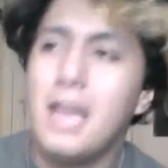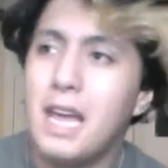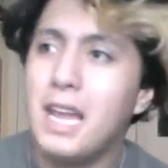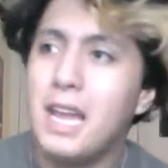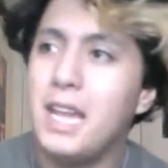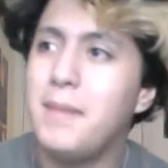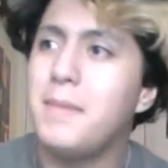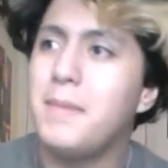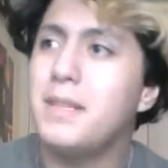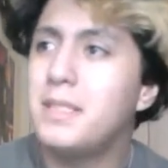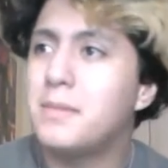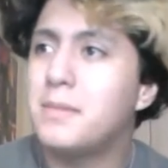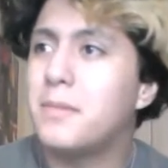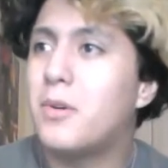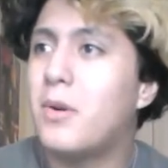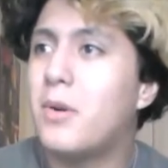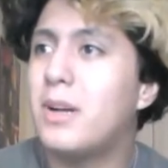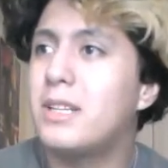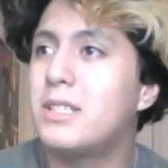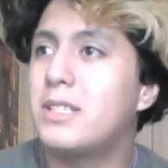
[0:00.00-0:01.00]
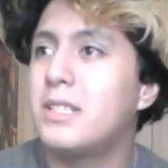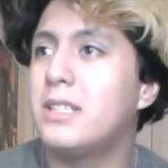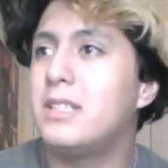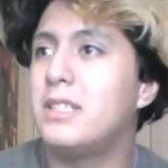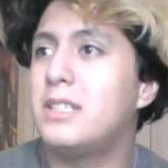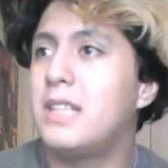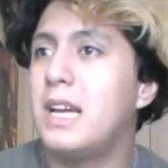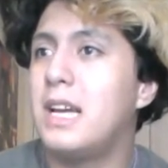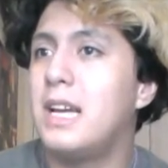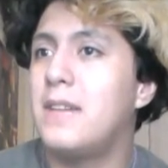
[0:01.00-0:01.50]
And leave me some
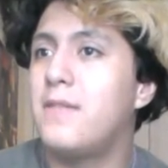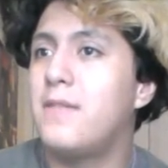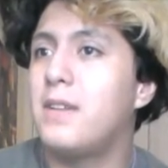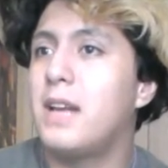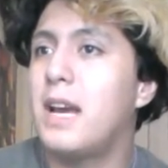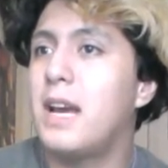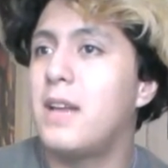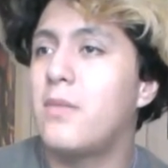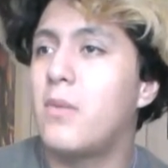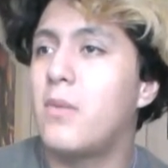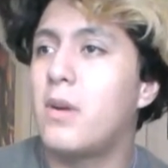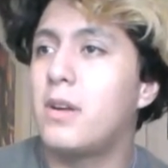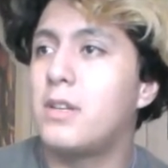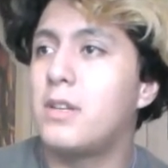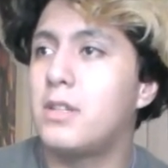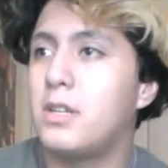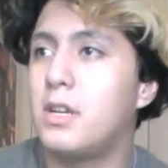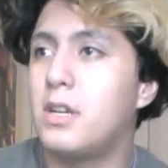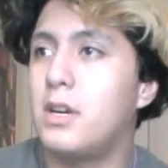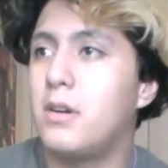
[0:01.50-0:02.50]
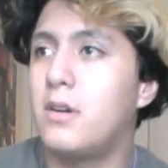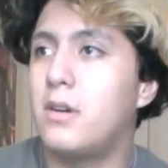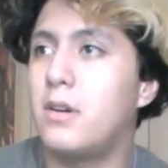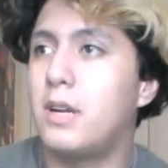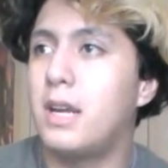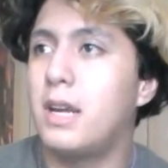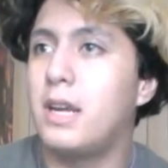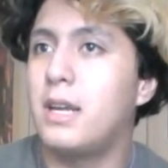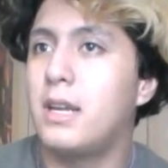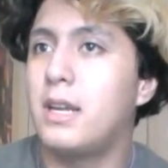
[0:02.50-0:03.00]
questions that if you guys wanted to know,
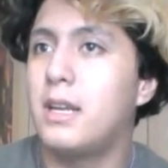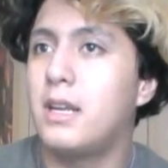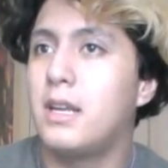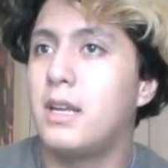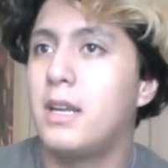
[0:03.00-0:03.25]
okay?